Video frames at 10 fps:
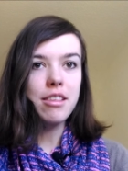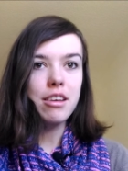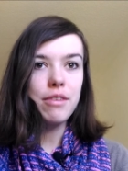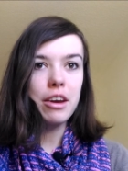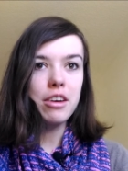So
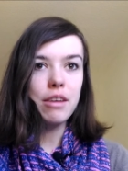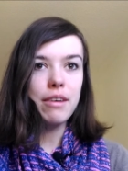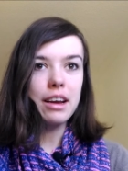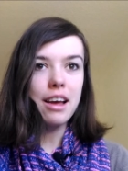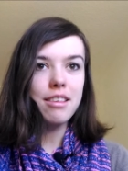I figured if
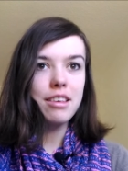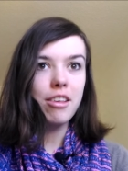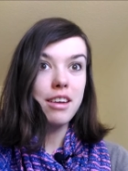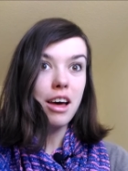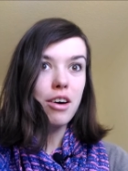I cast these
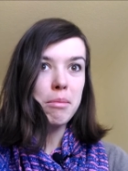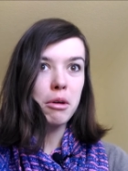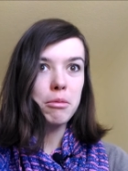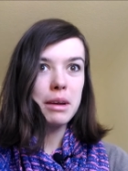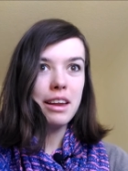on now, I'm
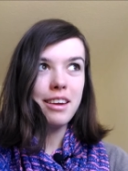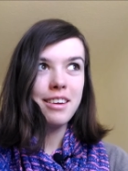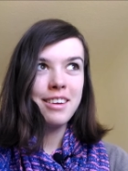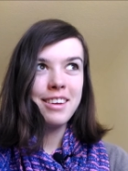not really